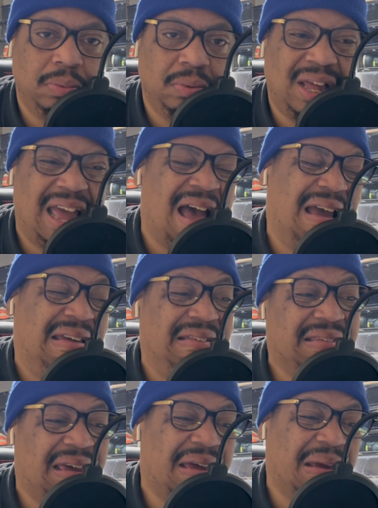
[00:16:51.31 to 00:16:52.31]
I ain't
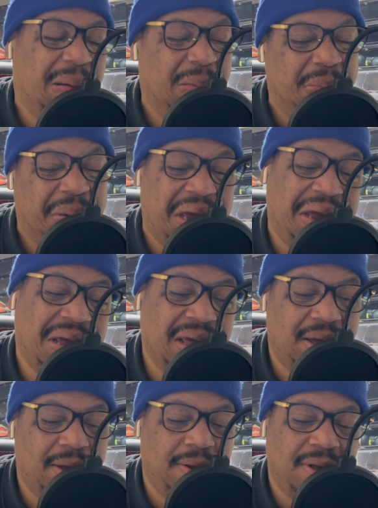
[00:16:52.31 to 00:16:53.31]
taking no pay
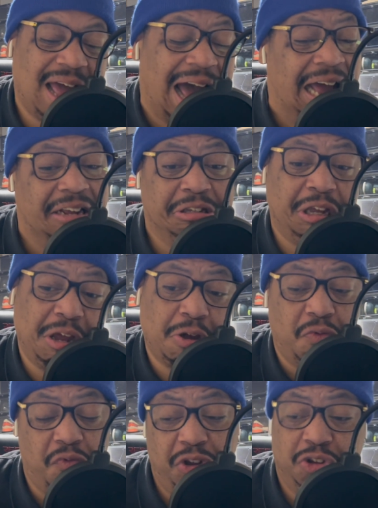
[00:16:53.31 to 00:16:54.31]
cut. I take a
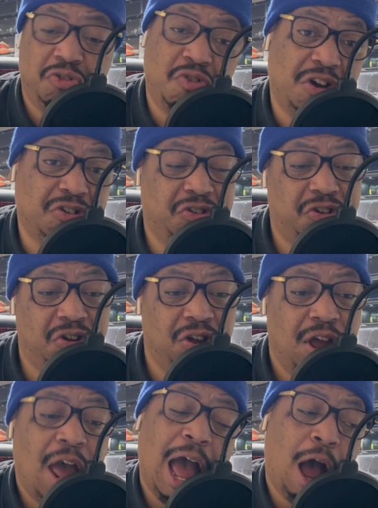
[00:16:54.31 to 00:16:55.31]
restructure.
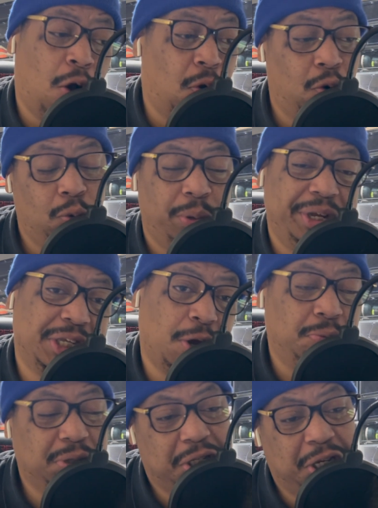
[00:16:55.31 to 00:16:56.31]
I always
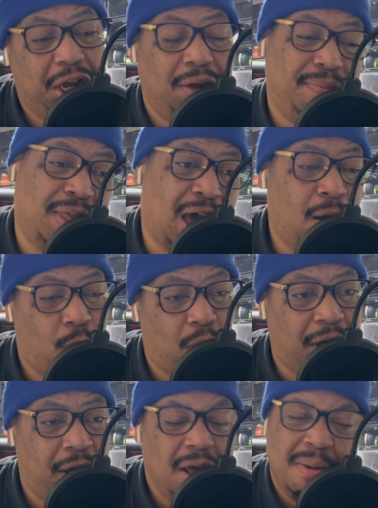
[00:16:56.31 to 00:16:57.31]
help the team that
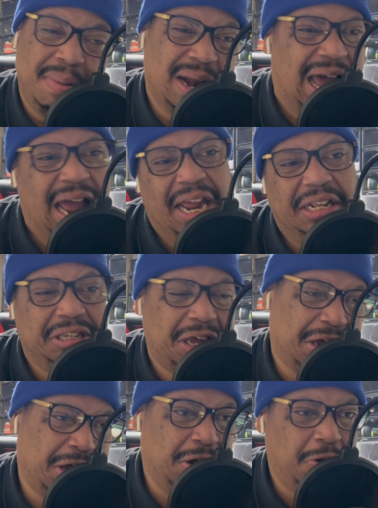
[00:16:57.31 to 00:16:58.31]
way, but I ain't
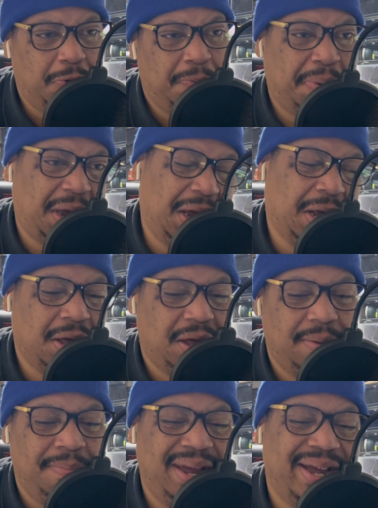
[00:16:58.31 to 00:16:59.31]
taking no pay cut.
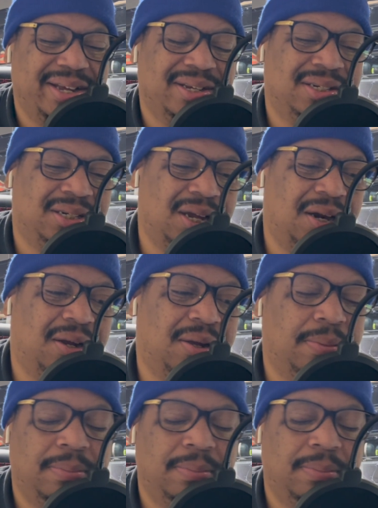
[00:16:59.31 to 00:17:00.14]
Man, shut up.